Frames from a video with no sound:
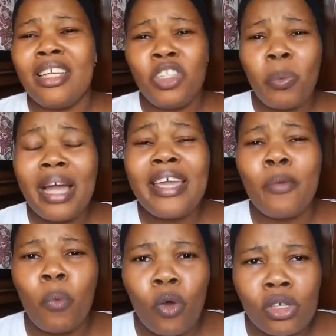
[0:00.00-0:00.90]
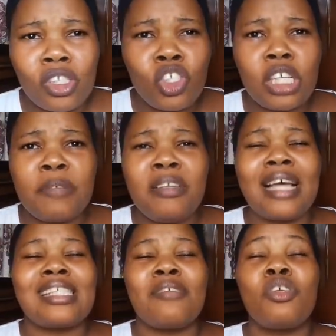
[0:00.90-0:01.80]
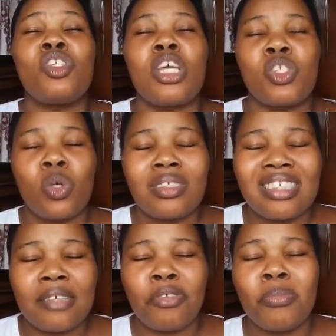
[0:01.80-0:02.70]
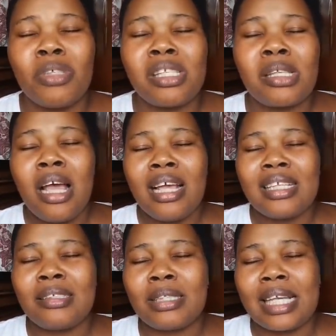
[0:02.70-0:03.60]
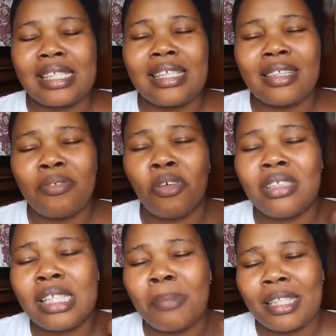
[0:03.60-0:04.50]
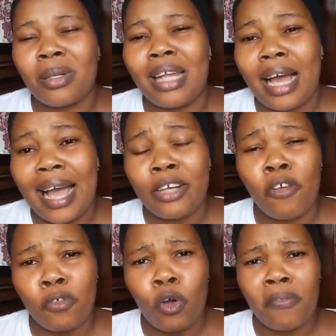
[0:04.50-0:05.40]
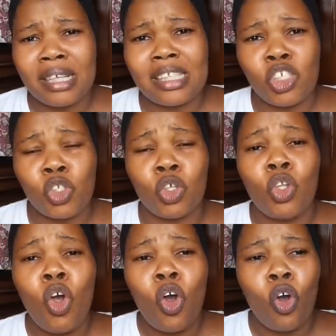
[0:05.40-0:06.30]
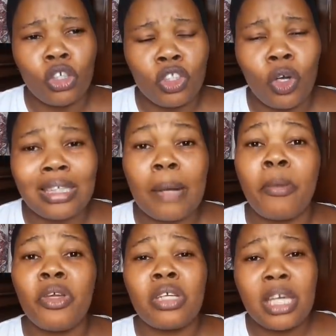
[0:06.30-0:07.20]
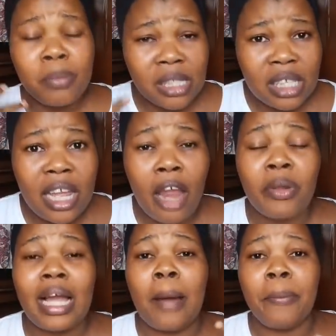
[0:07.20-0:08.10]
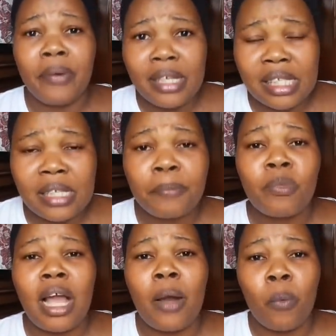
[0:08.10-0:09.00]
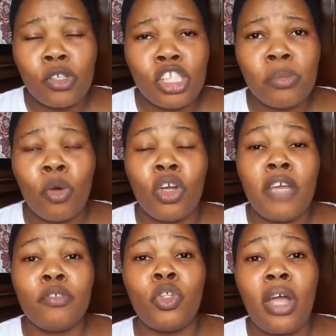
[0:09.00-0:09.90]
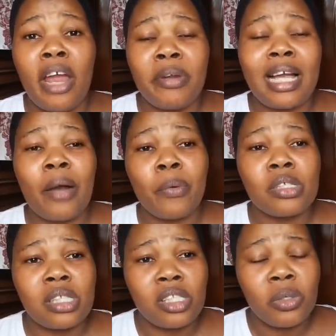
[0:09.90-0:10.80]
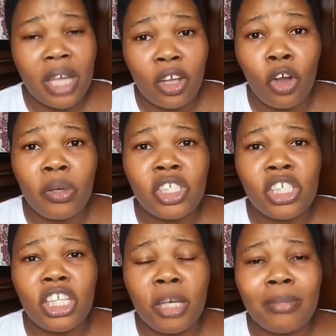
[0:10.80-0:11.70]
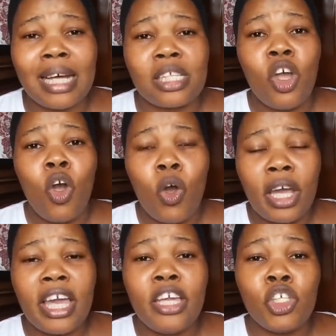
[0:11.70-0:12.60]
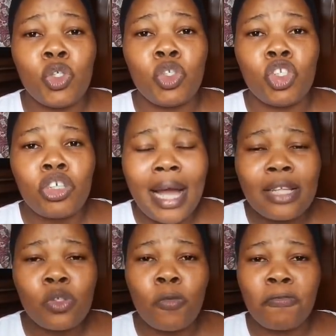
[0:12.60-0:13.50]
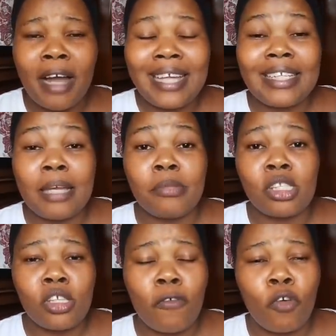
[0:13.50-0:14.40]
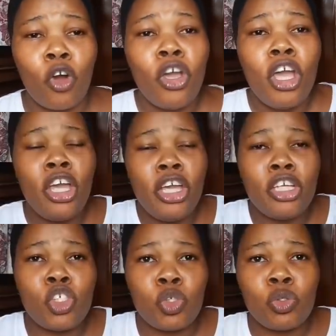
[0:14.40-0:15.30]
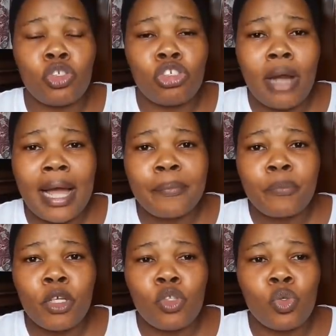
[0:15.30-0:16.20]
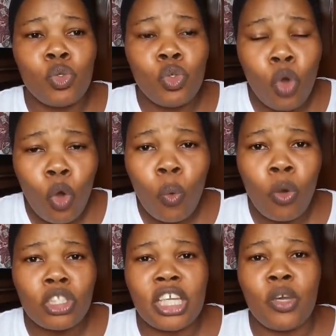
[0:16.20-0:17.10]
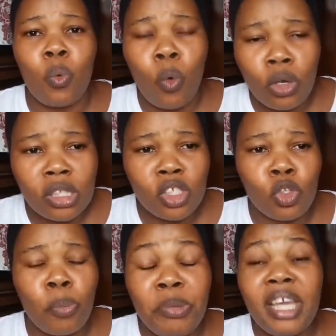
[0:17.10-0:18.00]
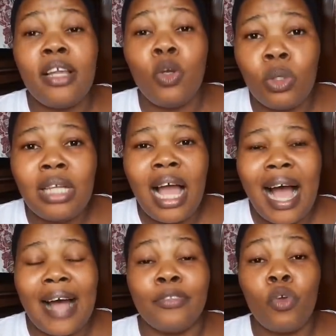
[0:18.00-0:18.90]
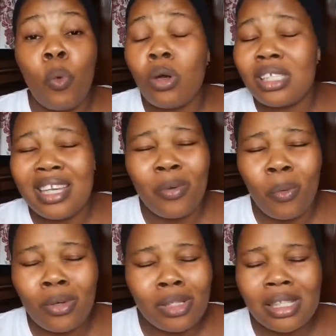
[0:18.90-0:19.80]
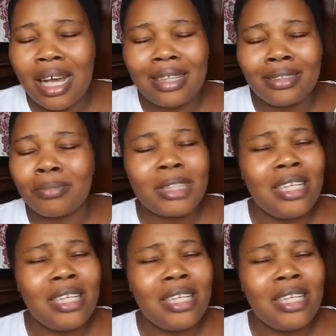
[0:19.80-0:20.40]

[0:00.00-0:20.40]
the way he was, he just feel as if he's exhausted from this setting, for this particular kind of conversation or the other. But you keep seeing Erica pressing and wanting more, even though Erica was still encouraging him that okay, he should try to find himself, or he should try to know what he wants, you know, be alone and know what he wants. And